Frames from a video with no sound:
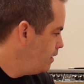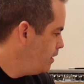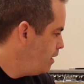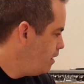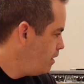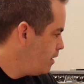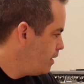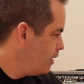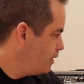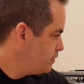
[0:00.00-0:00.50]

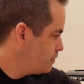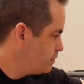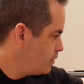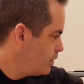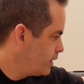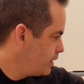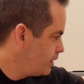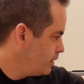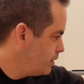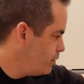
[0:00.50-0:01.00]
Alright, so
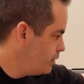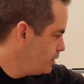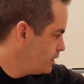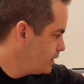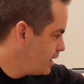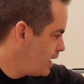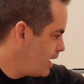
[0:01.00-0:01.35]
I could go into